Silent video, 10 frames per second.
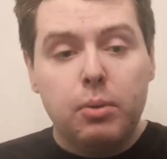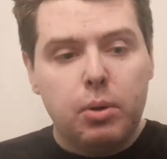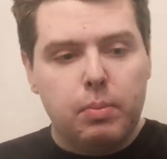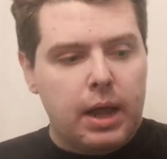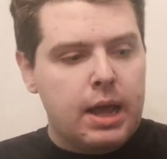
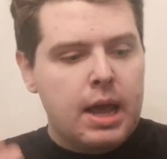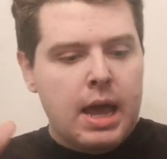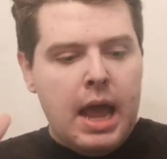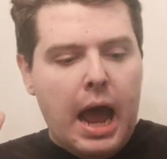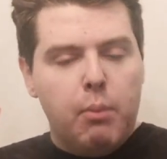And
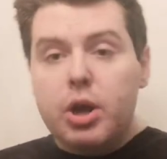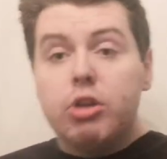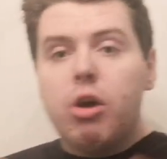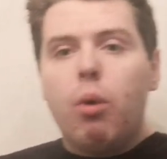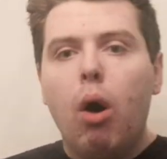we're
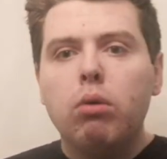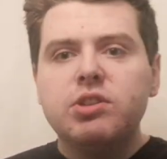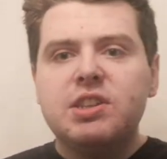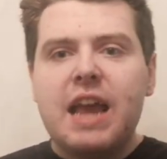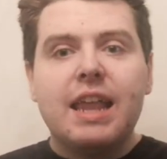going to grow
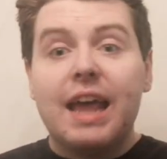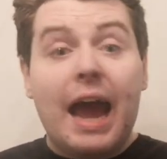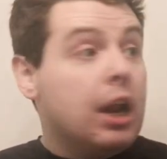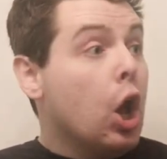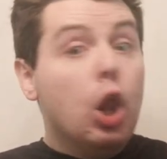old together
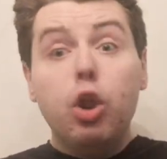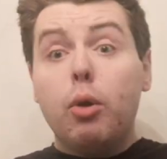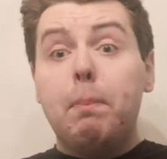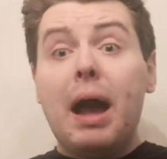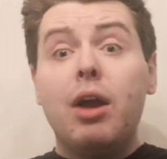and
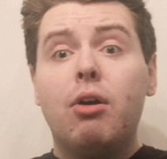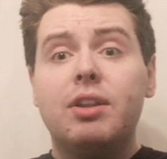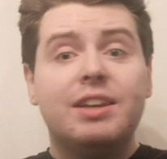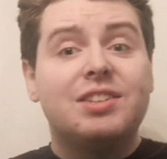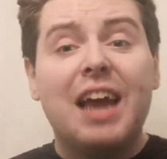look back
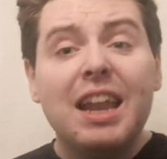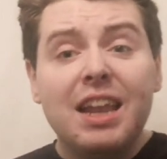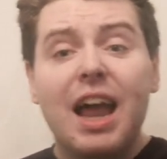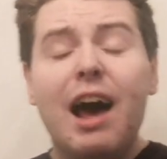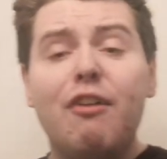on this
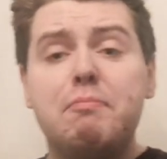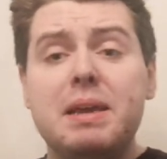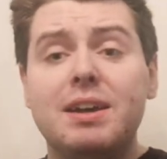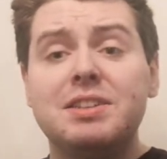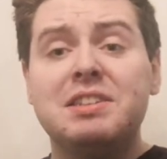and laugh,
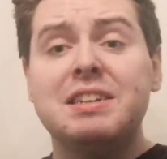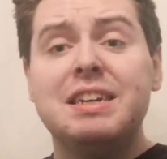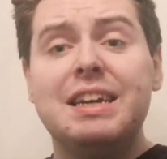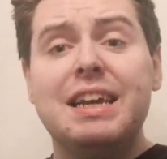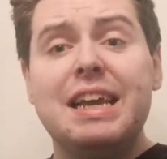because